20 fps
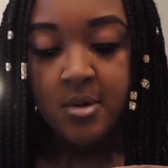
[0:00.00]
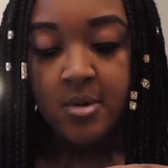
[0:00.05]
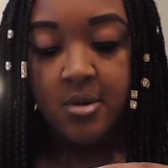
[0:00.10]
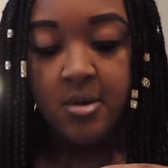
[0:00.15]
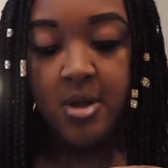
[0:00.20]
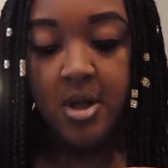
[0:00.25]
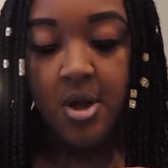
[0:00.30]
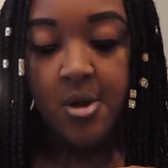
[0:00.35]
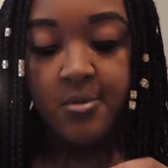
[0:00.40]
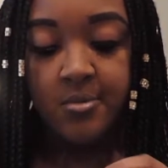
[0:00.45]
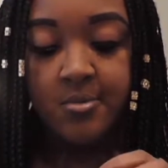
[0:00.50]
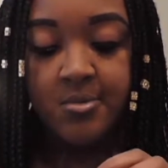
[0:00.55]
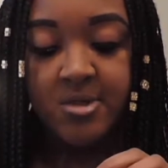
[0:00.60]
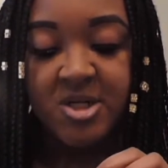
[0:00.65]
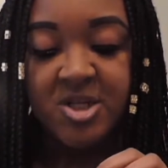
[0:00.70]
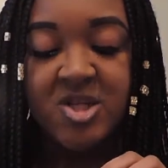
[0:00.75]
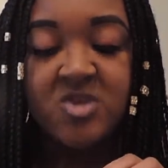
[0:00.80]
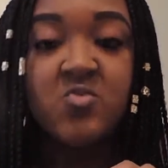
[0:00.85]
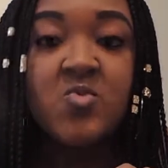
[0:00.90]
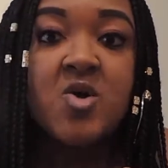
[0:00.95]
you know,
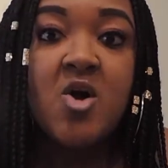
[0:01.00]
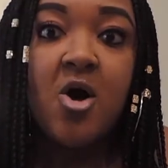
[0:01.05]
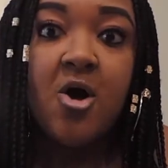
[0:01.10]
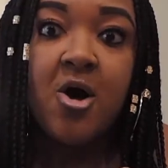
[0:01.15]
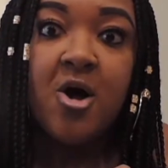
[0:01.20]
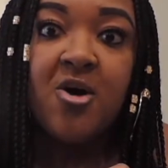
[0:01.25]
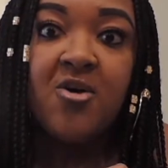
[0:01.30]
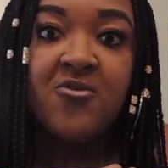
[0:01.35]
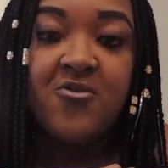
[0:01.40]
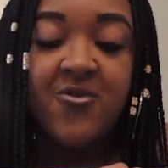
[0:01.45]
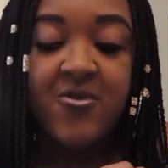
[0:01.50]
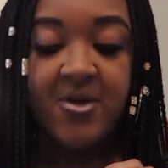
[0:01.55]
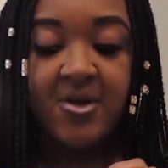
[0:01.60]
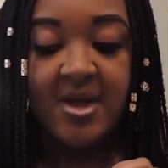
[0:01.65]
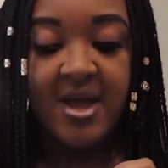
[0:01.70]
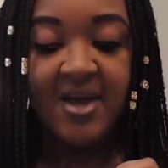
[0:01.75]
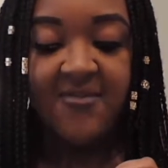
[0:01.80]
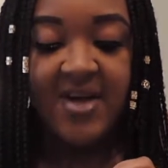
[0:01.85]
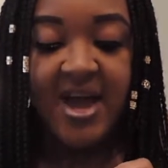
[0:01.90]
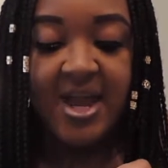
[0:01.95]
I think we all
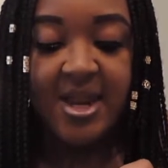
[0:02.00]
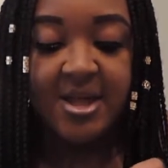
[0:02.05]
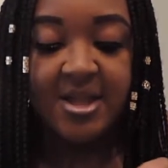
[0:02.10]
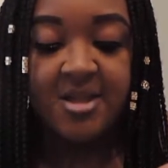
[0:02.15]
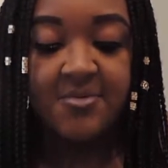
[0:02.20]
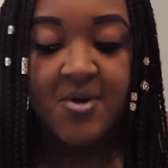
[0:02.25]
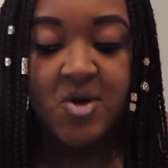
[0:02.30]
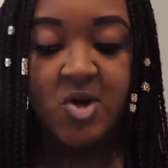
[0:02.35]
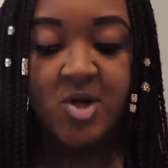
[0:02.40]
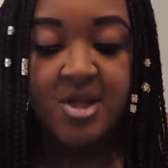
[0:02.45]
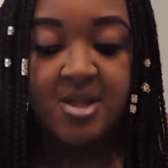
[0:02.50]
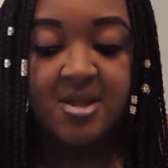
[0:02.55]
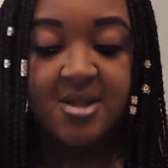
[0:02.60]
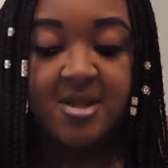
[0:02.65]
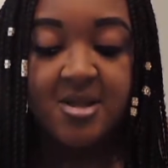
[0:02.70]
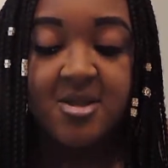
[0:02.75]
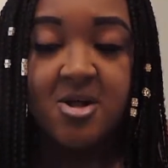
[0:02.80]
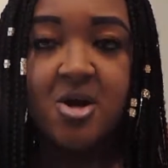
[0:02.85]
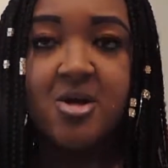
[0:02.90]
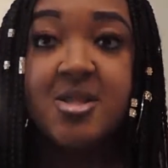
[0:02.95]
have had
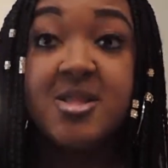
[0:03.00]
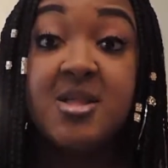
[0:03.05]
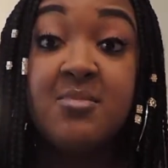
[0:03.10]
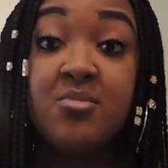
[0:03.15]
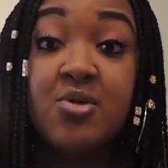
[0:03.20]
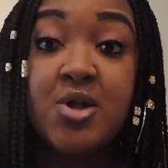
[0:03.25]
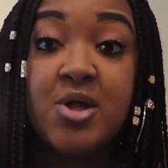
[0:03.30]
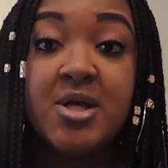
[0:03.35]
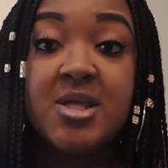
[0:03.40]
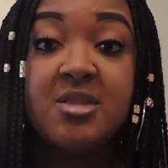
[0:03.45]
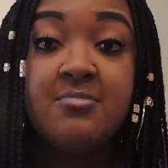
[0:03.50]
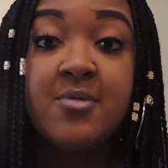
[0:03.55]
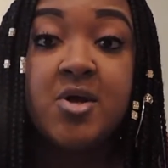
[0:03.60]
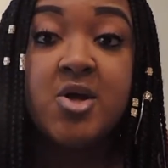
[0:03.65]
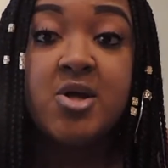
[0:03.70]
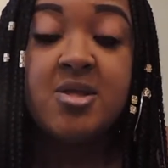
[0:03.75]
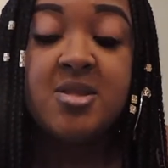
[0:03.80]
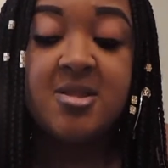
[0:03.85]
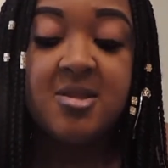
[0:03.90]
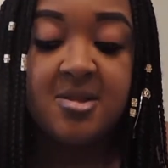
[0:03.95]
experiences or similar
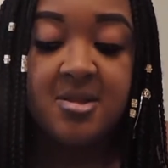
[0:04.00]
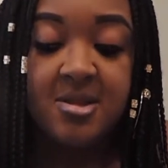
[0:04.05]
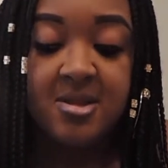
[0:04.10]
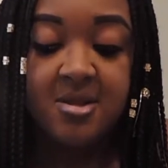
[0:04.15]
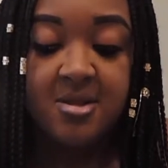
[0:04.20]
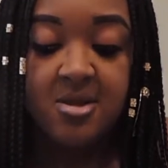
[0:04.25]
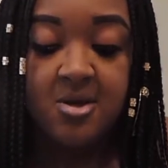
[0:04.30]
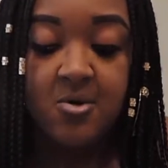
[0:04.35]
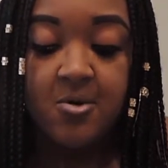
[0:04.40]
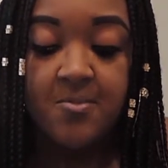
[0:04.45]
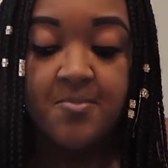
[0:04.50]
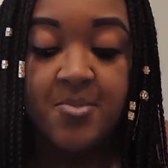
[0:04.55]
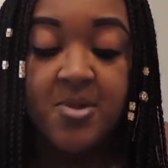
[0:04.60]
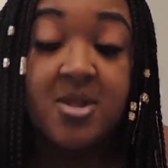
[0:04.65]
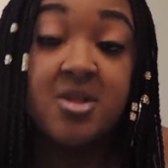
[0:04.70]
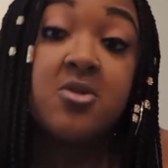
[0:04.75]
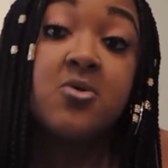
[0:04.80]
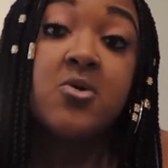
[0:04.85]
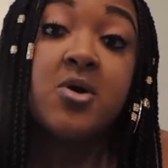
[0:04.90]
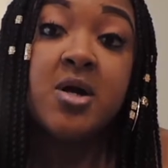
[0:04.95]
experiences to the
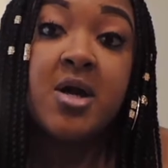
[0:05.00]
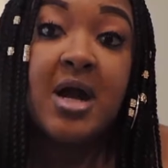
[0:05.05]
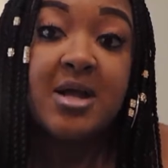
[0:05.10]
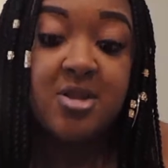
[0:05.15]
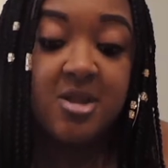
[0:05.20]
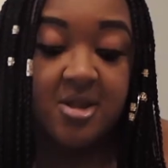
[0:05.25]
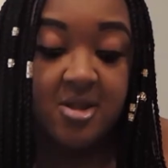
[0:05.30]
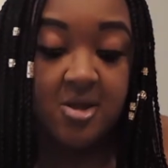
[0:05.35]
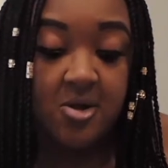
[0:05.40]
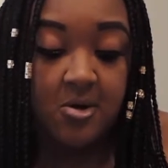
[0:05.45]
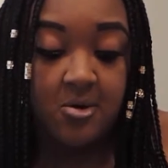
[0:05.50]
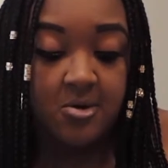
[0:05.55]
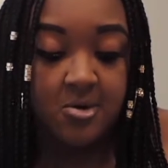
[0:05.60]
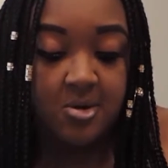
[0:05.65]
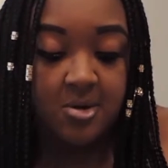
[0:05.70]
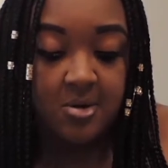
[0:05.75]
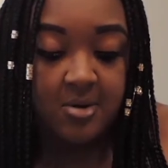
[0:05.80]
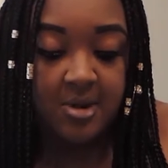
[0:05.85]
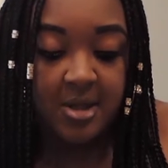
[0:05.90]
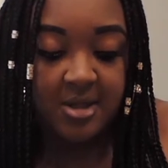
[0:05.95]
story I just
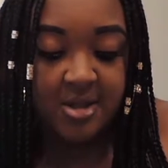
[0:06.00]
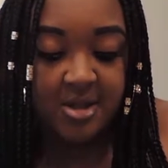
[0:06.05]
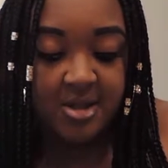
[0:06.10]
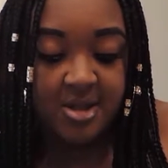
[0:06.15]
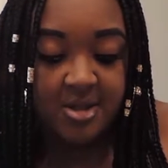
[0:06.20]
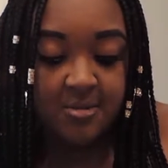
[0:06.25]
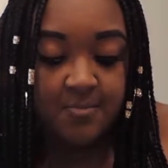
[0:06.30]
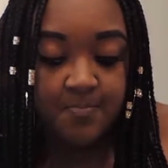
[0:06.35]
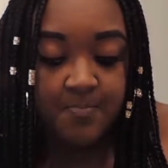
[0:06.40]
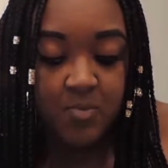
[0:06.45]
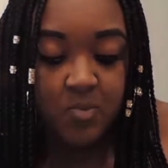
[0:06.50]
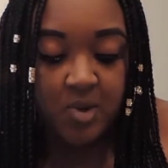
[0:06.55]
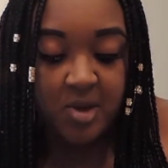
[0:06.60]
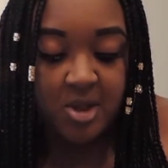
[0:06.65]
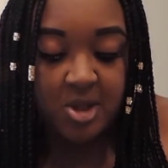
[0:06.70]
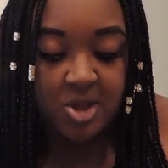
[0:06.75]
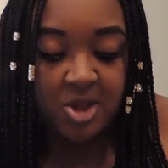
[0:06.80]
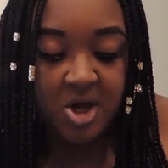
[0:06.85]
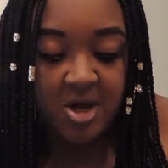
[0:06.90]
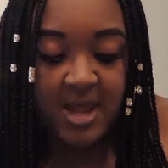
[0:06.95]
told you. And I just wanted
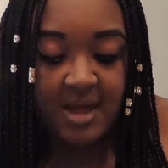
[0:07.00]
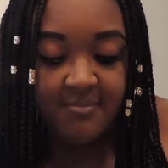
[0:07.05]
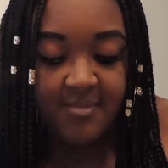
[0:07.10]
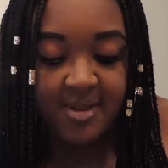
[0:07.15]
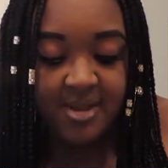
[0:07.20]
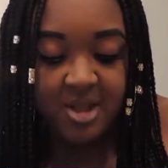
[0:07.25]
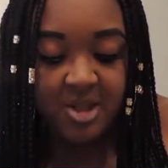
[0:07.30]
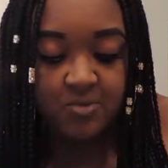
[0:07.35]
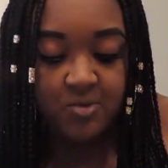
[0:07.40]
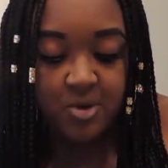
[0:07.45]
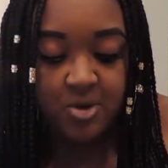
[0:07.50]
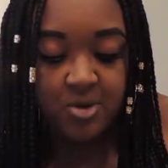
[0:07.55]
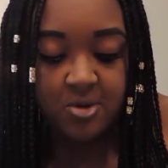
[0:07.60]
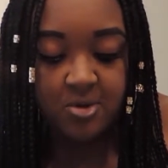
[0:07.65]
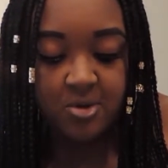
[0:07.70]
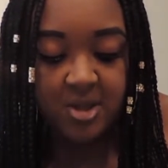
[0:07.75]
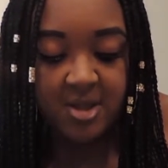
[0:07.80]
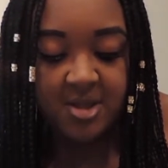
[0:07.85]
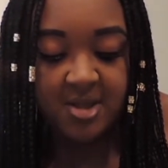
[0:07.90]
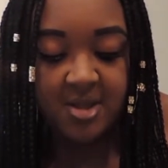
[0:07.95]
to share that message with
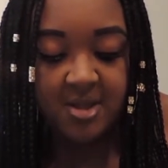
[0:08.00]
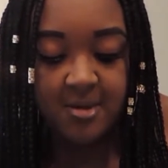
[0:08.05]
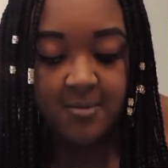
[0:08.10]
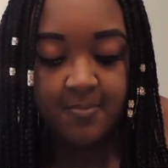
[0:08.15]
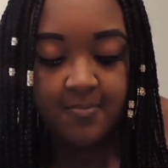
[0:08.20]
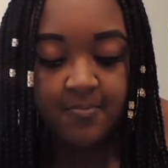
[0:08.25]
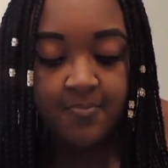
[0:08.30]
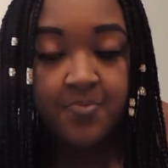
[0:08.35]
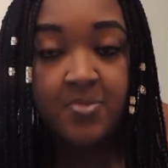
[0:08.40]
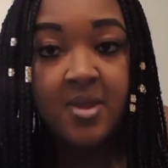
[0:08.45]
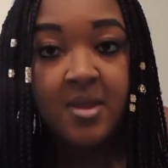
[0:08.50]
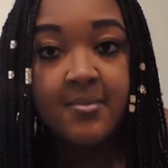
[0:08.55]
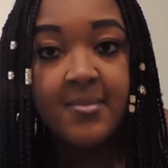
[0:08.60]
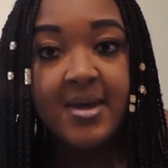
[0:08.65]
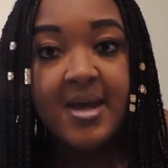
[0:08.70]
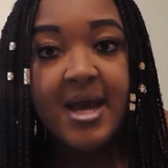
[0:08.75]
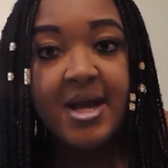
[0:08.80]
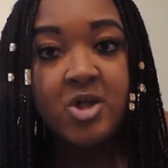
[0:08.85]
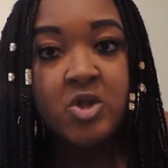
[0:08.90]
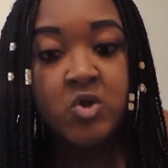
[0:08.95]
you just to
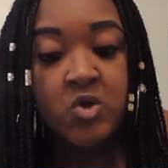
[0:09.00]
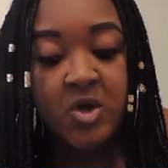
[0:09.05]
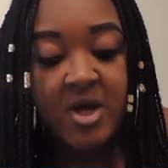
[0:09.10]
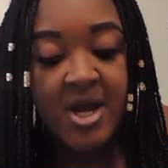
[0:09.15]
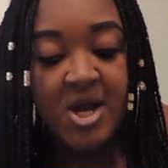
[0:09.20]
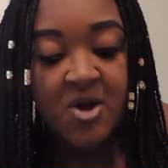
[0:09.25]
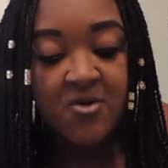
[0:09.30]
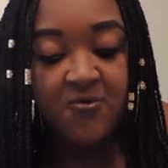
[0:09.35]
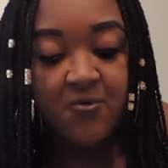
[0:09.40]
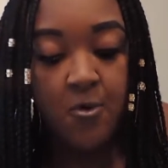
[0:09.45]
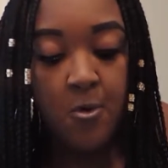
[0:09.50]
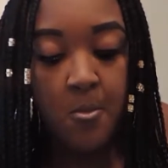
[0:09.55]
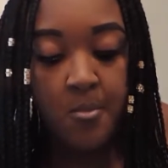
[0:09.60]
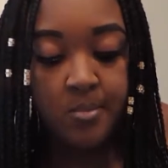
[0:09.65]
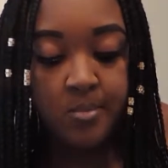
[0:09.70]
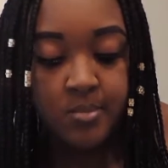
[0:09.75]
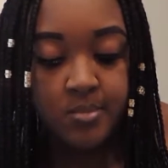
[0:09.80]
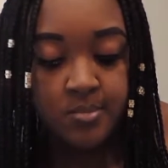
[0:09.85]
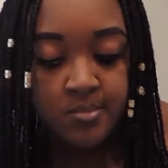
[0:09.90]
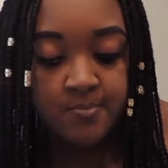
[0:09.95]
be extra careful,
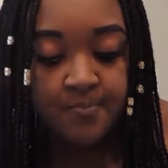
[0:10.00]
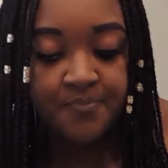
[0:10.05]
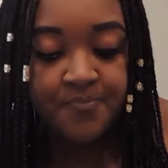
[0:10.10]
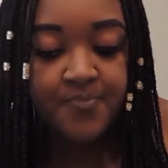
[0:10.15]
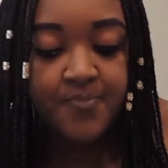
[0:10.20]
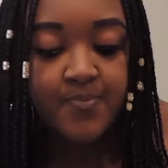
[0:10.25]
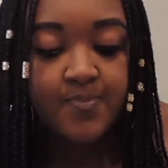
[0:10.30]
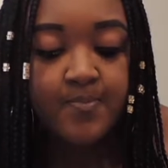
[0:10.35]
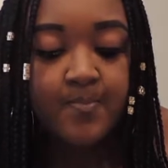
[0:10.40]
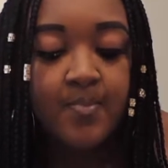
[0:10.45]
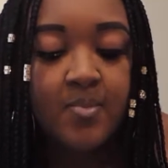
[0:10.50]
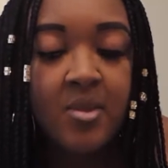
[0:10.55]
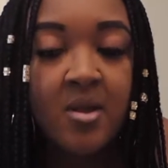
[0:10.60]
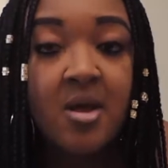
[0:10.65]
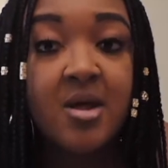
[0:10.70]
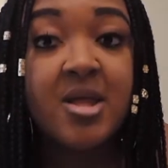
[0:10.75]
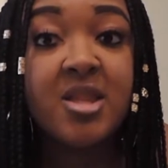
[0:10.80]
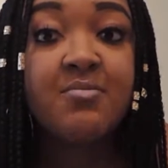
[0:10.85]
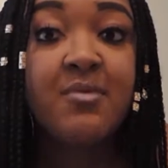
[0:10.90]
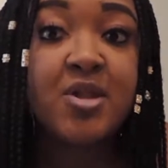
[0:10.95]

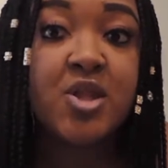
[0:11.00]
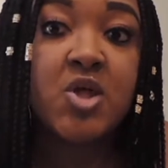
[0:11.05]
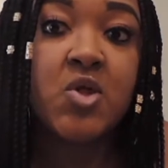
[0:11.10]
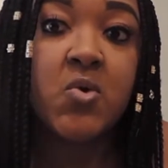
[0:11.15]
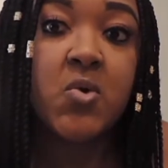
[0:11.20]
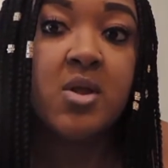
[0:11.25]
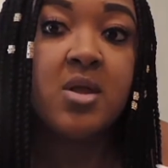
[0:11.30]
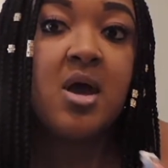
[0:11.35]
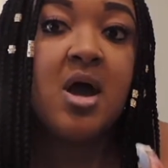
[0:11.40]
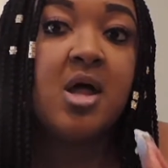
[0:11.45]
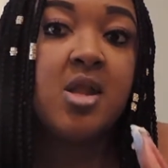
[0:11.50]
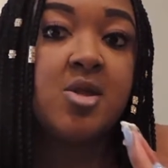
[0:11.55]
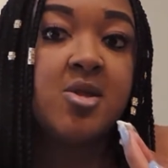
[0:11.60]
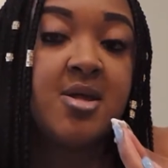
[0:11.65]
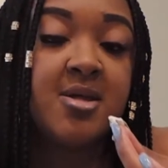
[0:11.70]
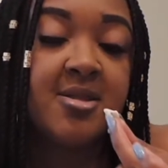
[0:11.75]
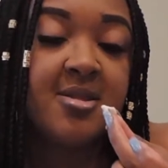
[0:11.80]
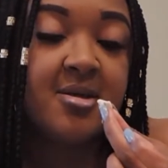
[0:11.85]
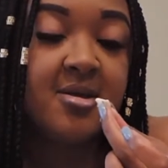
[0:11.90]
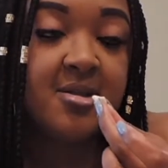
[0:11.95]
especially during the
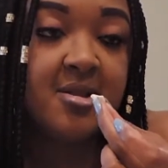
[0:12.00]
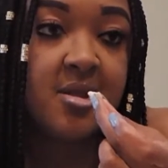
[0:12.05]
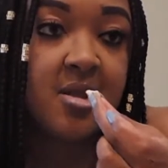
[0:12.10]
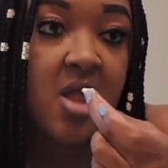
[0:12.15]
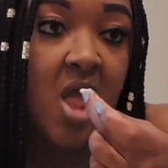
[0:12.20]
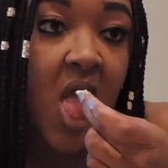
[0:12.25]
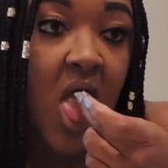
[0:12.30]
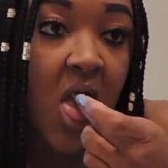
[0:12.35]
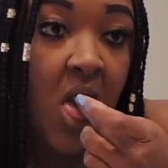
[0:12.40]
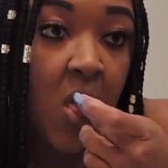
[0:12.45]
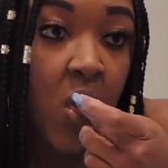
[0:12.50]
holiday season.